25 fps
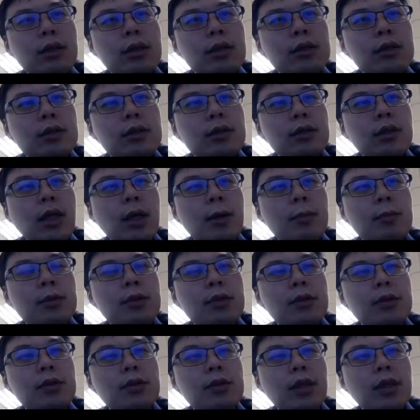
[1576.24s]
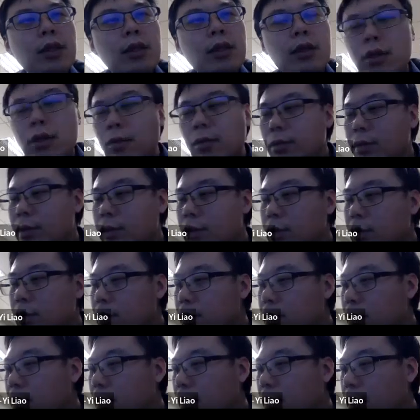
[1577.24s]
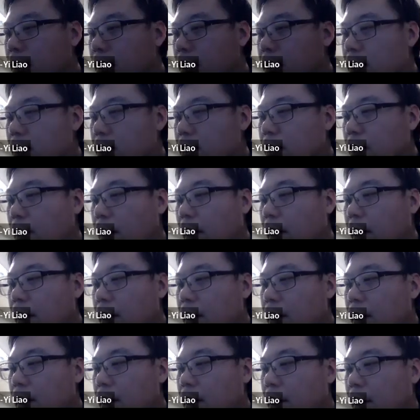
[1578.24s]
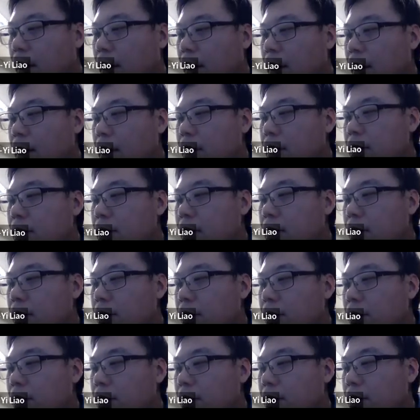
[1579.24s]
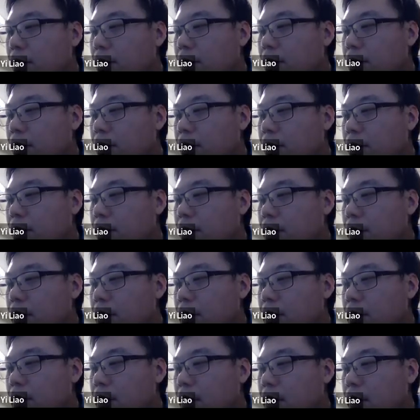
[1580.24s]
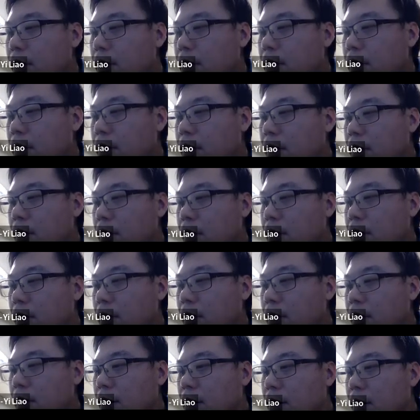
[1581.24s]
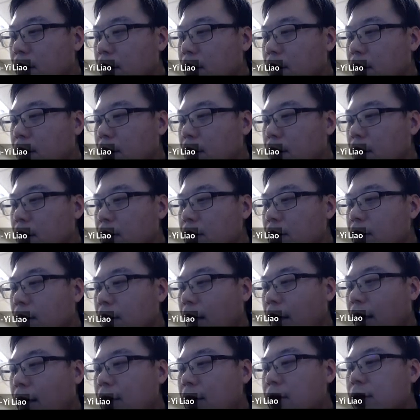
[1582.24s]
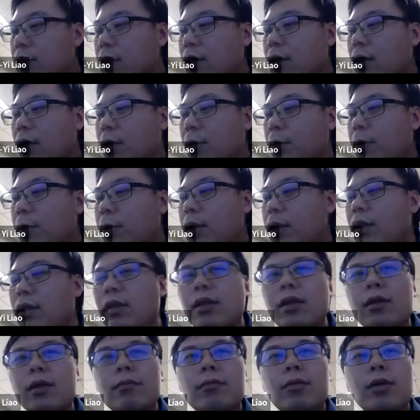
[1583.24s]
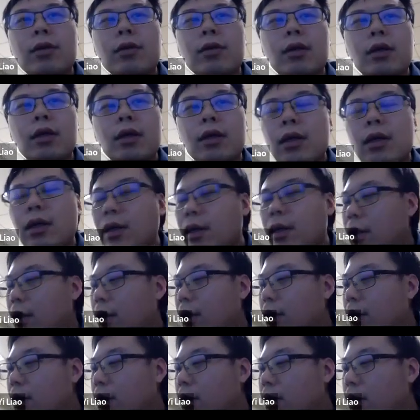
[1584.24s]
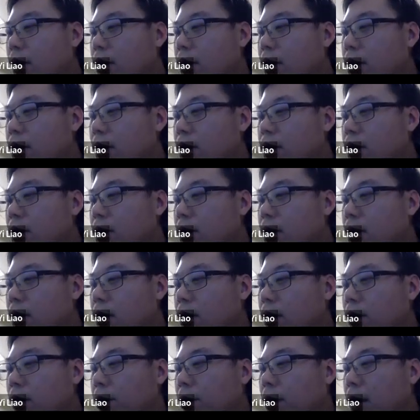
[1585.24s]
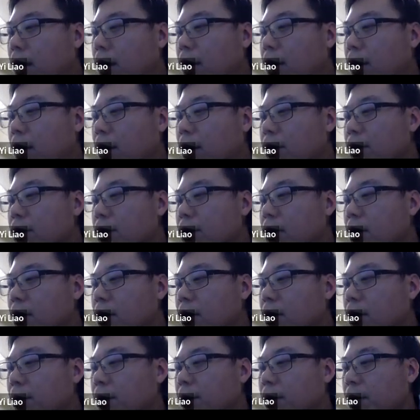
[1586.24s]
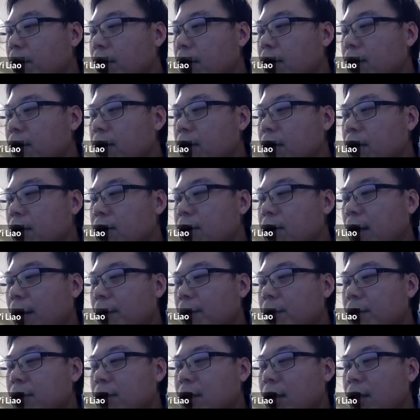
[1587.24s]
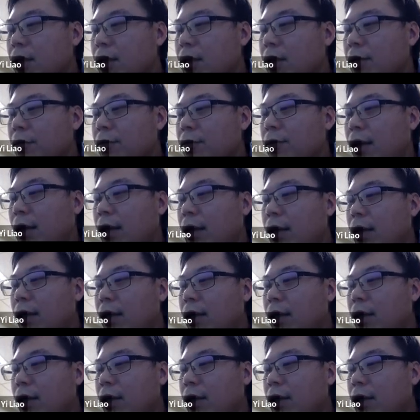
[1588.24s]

a subset of, so I, I is equal to CD. So I is an open interval. And the 0, 1 closed interval is a subset of I.